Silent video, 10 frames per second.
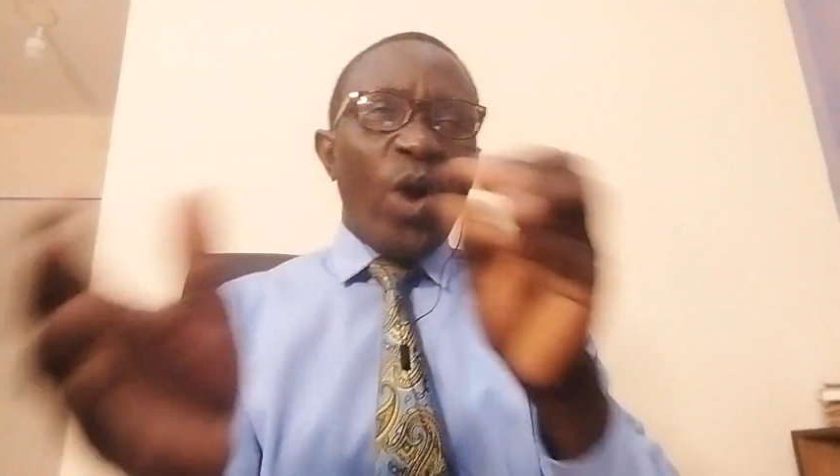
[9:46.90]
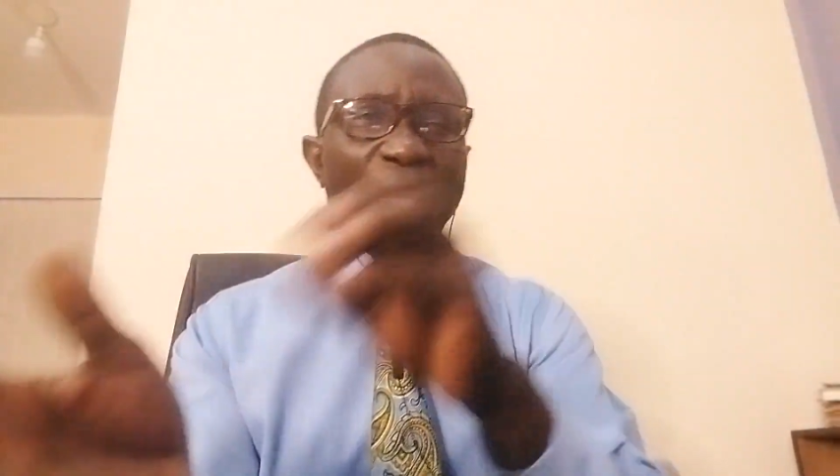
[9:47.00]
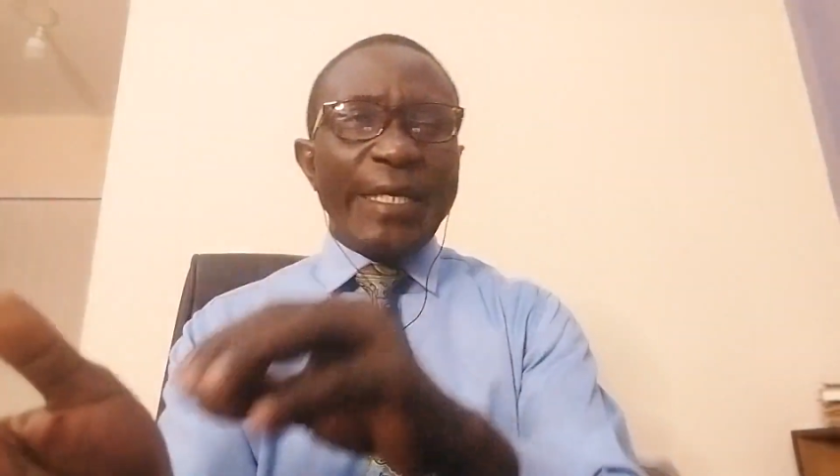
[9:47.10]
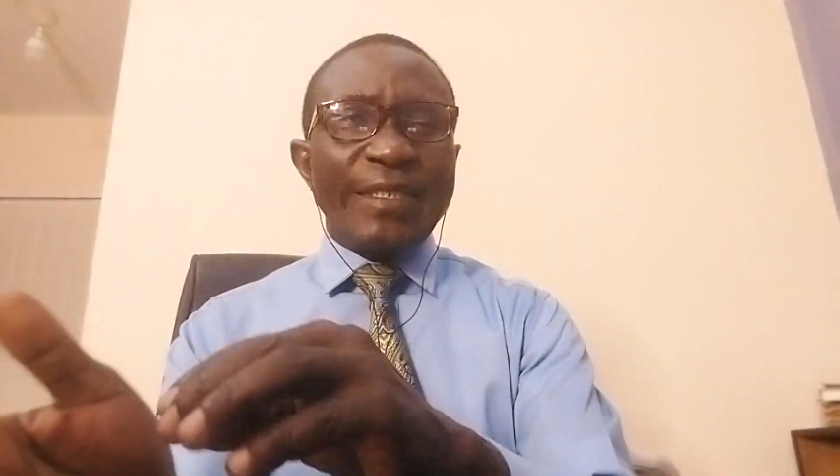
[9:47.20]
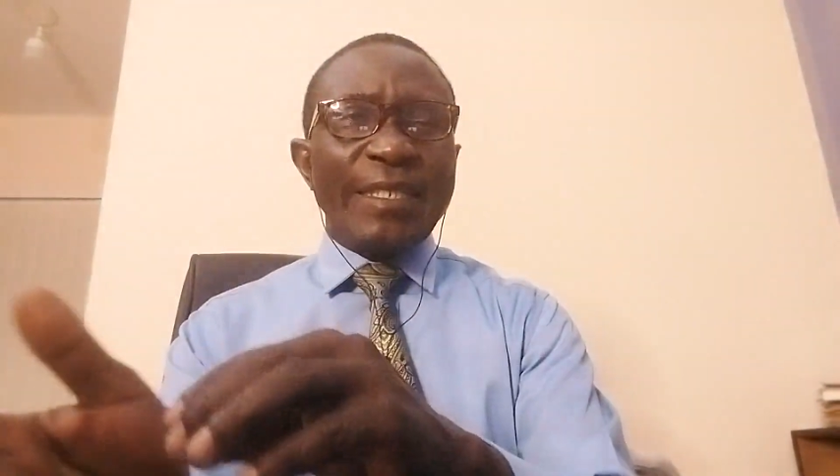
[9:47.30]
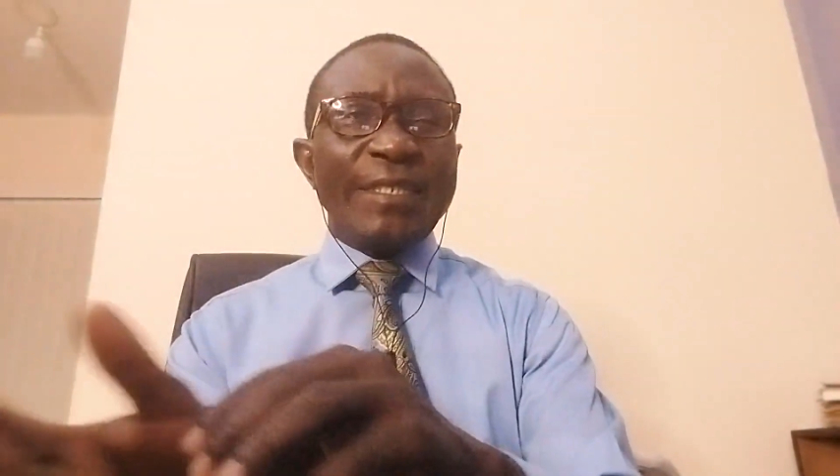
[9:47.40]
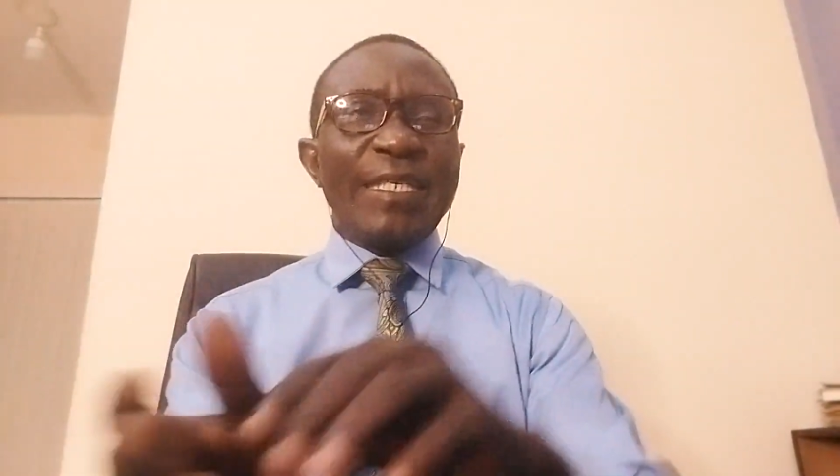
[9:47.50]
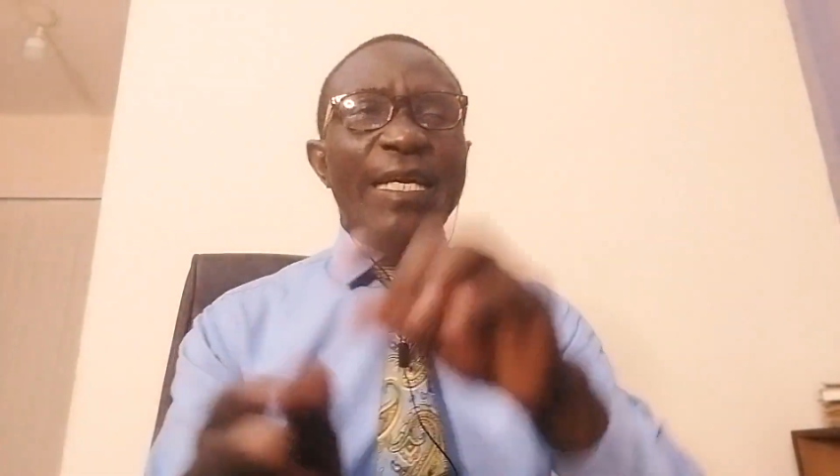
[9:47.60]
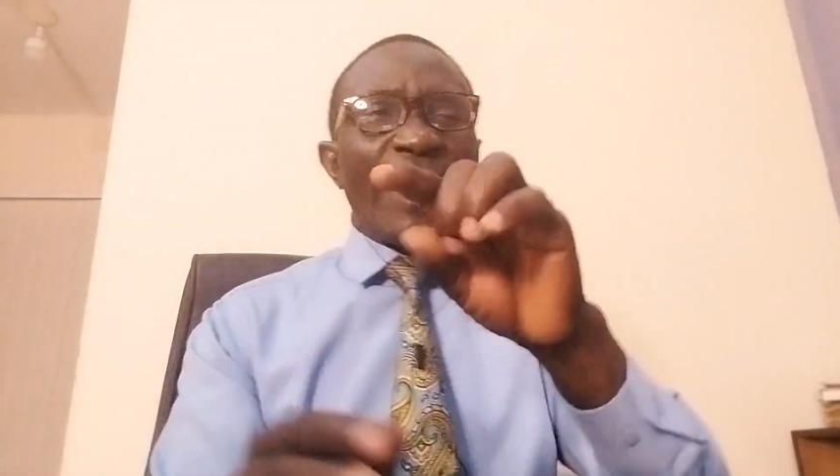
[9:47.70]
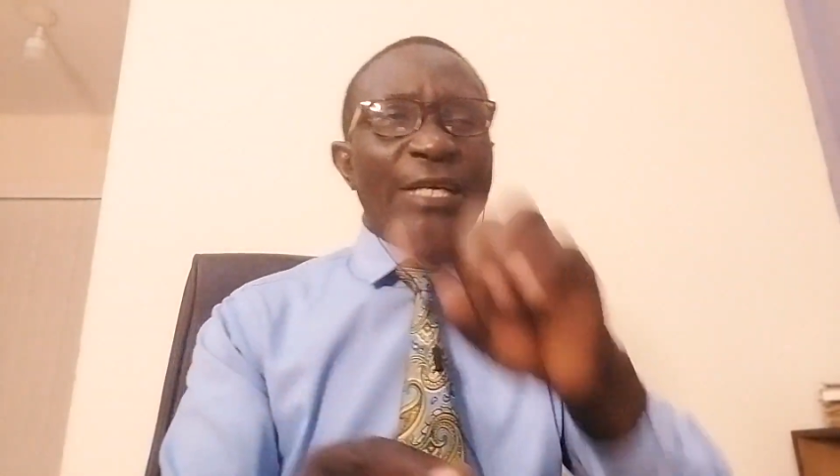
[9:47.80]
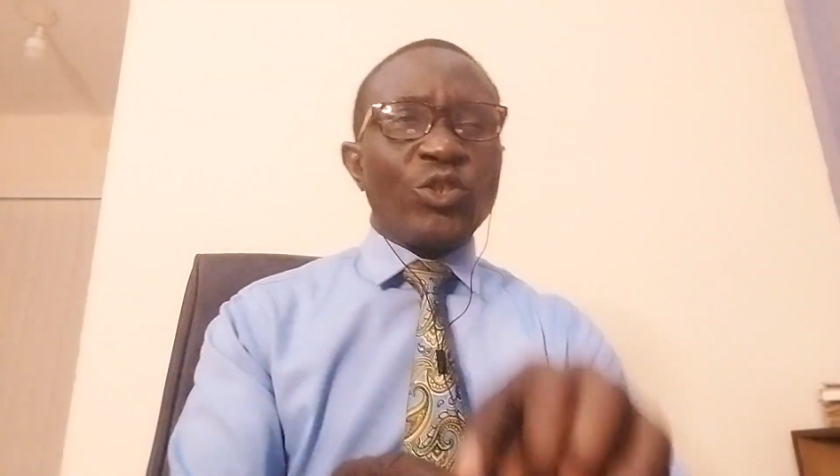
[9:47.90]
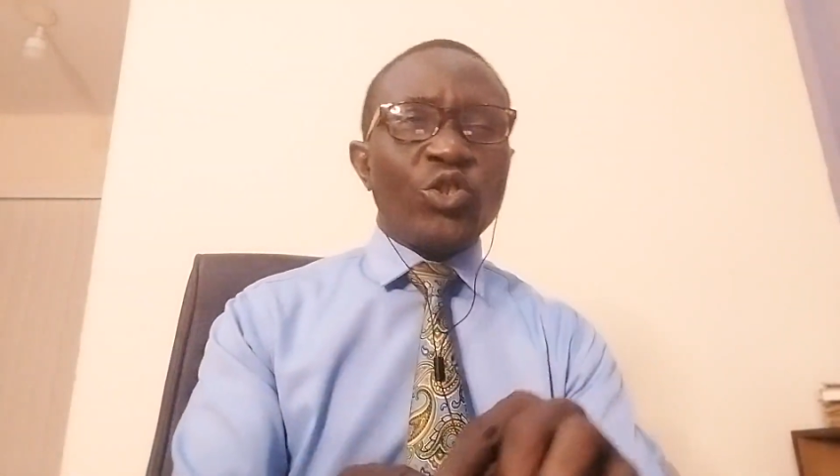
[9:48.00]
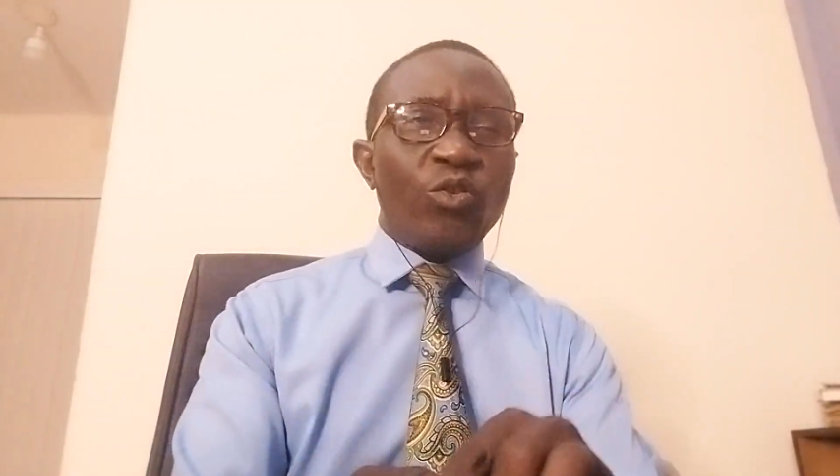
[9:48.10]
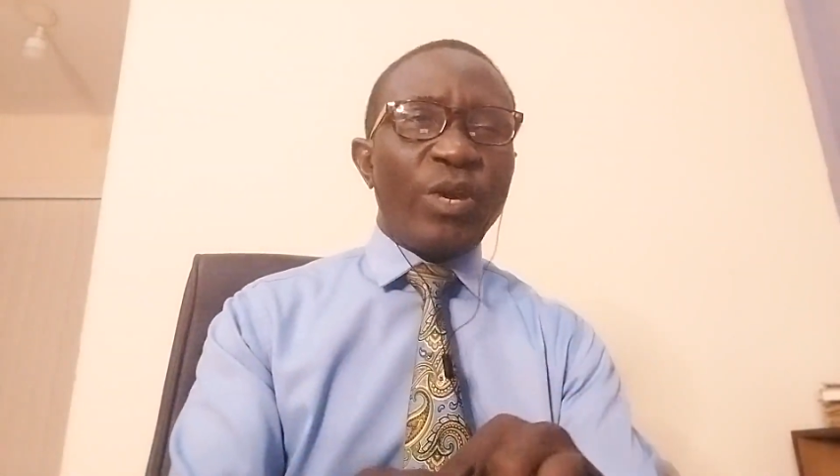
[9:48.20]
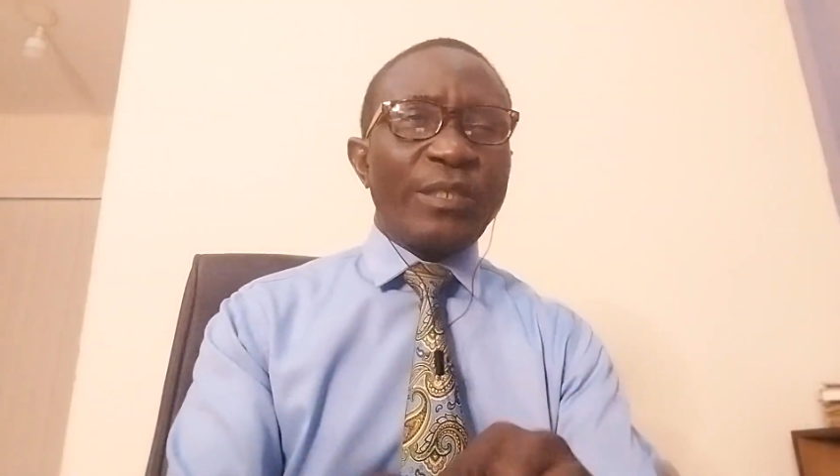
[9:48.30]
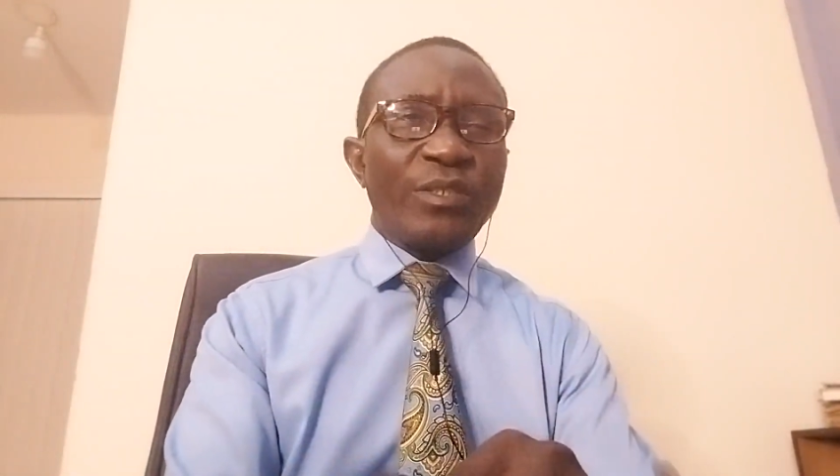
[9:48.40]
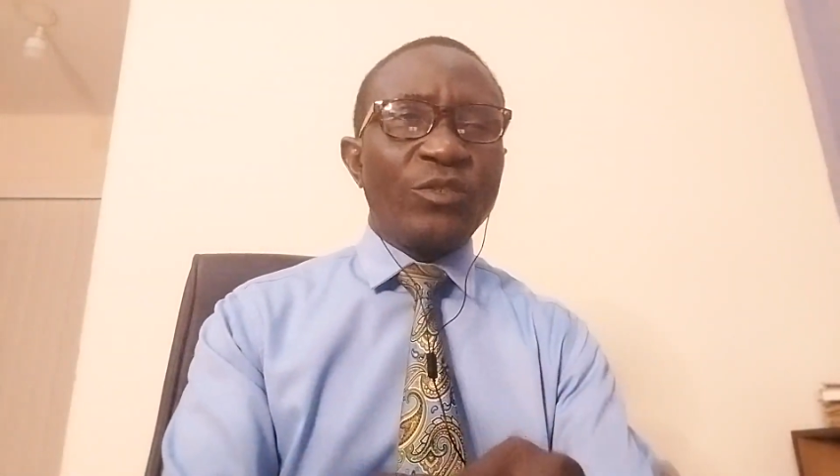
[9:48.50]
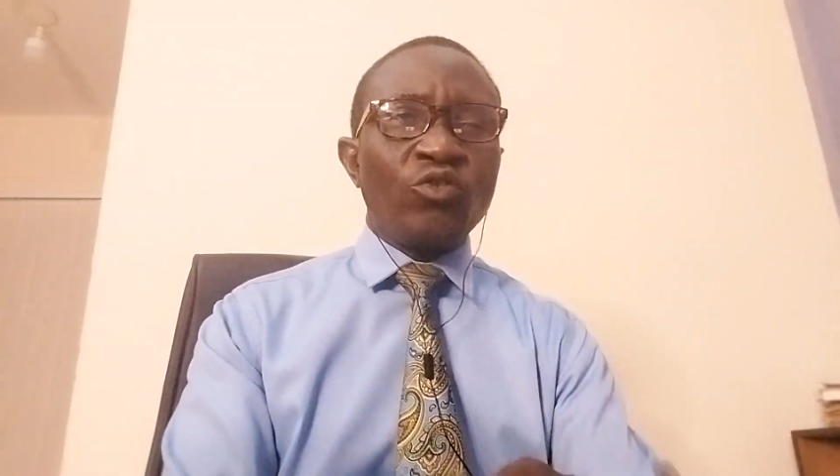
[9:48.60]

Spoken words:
quietness and assurance,